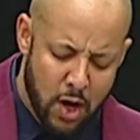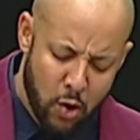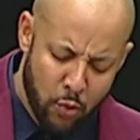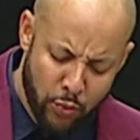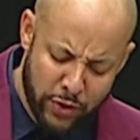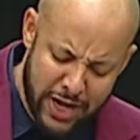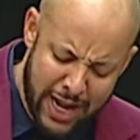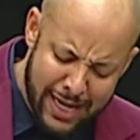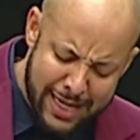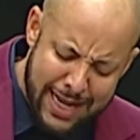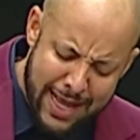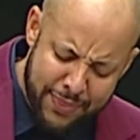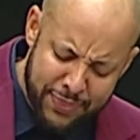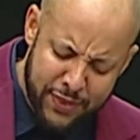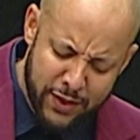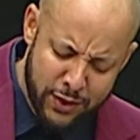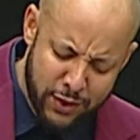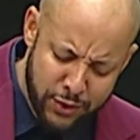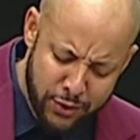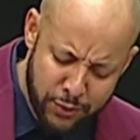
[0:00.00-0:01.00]
When I got
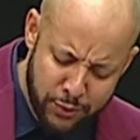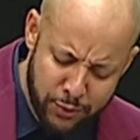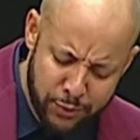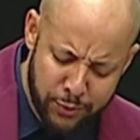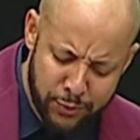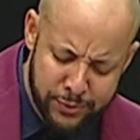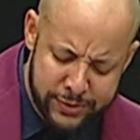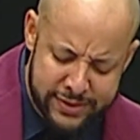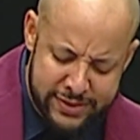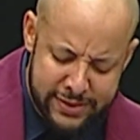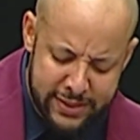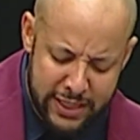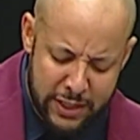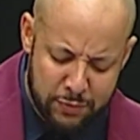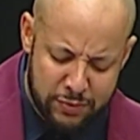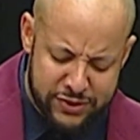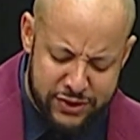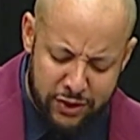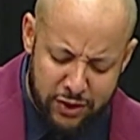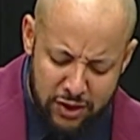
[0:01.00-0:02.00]
the news, it
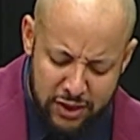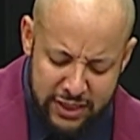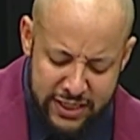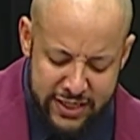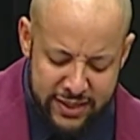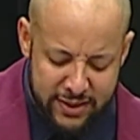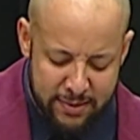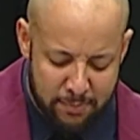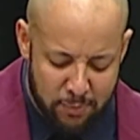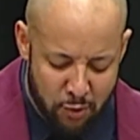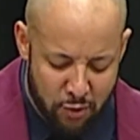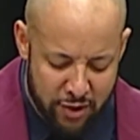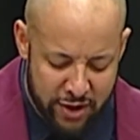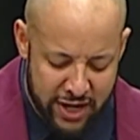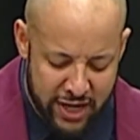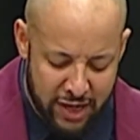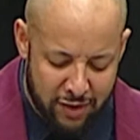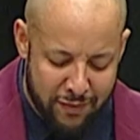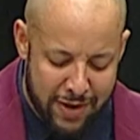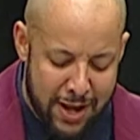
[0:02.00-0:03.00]
was early in the
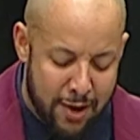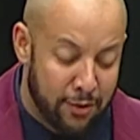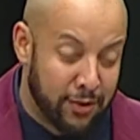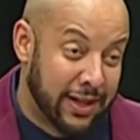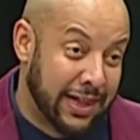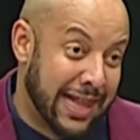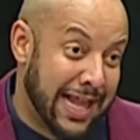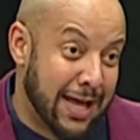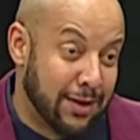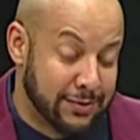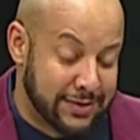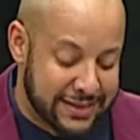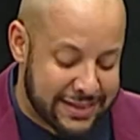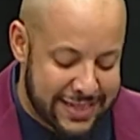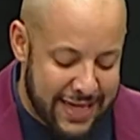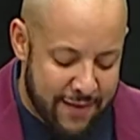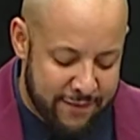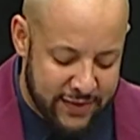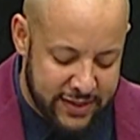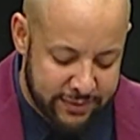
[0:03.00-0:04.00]
morning around cloud
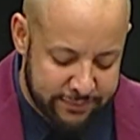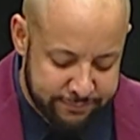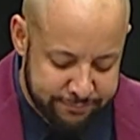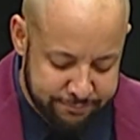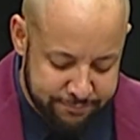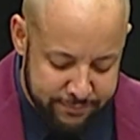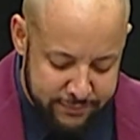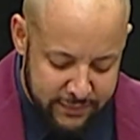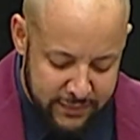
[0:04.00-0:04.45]
7.